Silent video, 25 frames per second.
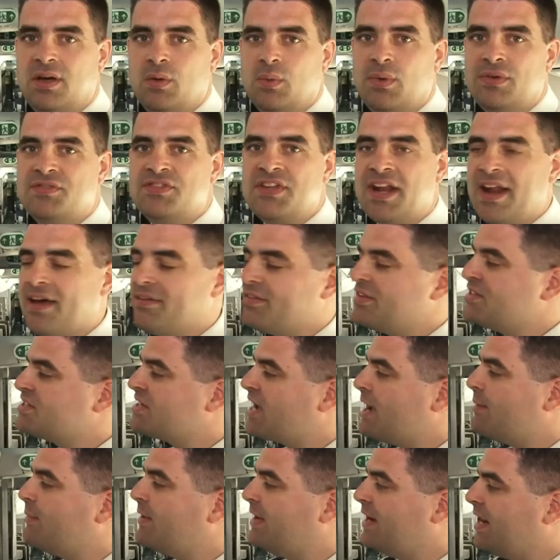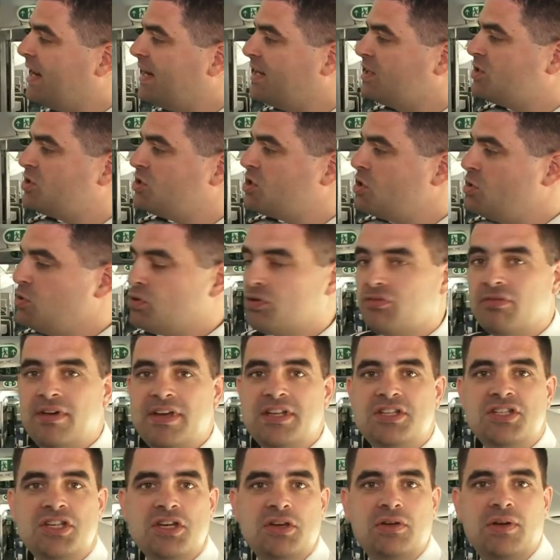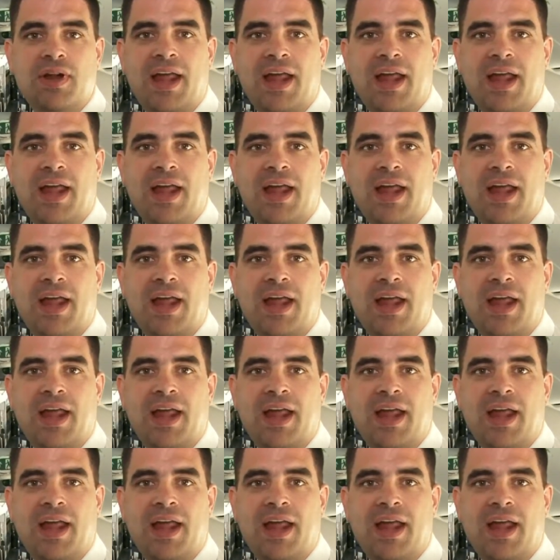We've set out this cabin in a 232